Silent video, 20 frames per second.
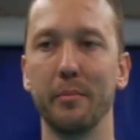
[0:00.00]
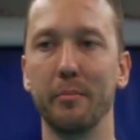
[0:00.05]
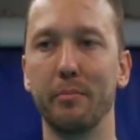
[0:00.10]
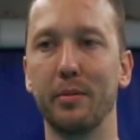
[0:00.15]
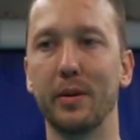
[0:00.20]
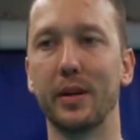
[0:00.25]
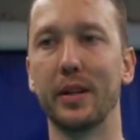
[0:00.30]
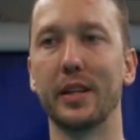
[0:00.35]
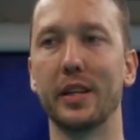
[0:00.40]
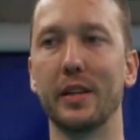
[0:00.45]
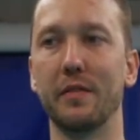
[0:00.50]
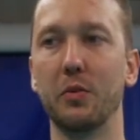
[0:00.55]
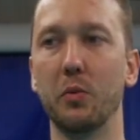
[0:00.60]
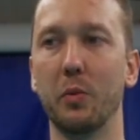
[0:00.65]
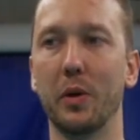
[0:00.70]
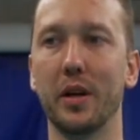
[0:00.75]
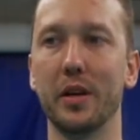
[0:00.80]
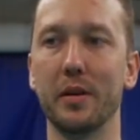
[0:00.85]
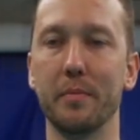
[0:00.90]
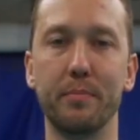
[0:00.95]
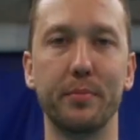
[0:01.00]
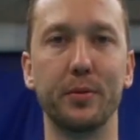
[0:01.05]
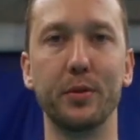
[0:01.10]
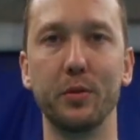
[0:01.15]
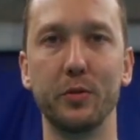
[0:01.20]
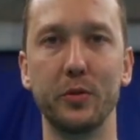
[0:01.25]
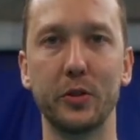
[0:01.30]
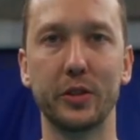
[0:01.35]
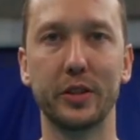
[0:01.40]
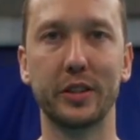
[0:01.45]
But if you want to
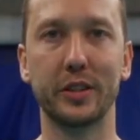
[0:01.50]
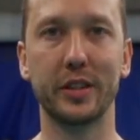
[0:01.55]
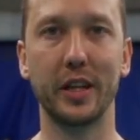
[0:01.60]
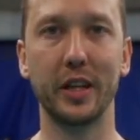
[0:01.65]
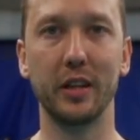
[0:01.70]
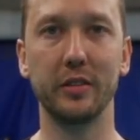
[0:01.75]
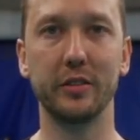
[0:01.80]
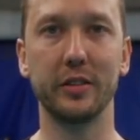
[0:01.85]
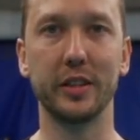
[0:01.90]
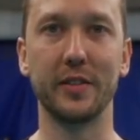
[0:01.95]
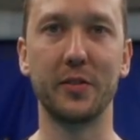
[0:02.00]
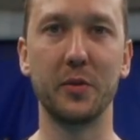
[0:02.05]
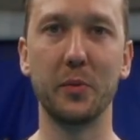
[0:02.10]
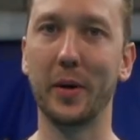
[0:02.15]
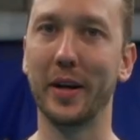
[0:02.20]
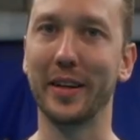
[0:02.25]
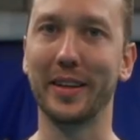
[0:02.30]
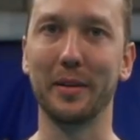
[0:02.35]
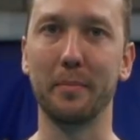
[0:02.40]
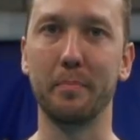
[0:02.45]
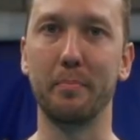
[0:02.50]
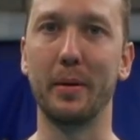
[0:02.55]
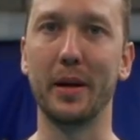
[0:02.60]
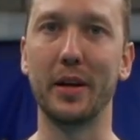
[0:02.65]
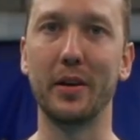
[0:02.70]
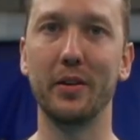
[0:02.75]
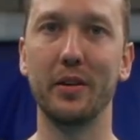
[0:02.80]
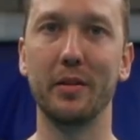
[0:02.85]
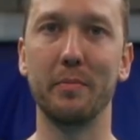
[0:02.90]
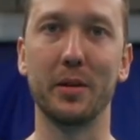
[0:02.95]
improve your skills, if you want to get
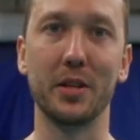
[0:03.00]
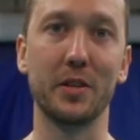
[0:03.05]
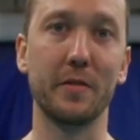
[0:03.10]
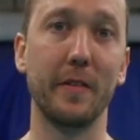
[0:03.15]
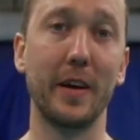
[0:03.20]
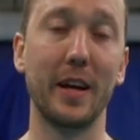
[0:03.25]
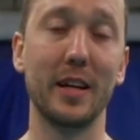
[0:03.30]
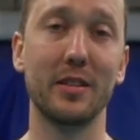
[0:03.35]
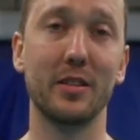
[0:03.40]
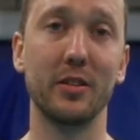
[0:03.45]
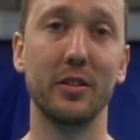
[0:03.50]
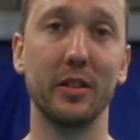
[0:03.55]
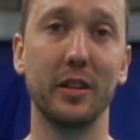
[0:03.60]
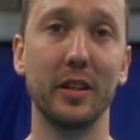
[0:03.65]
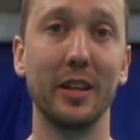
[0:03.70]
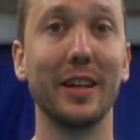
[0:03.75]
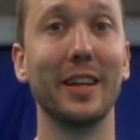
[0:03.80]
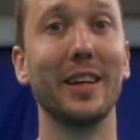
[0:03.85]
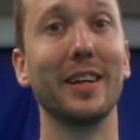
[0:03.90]
better much faster,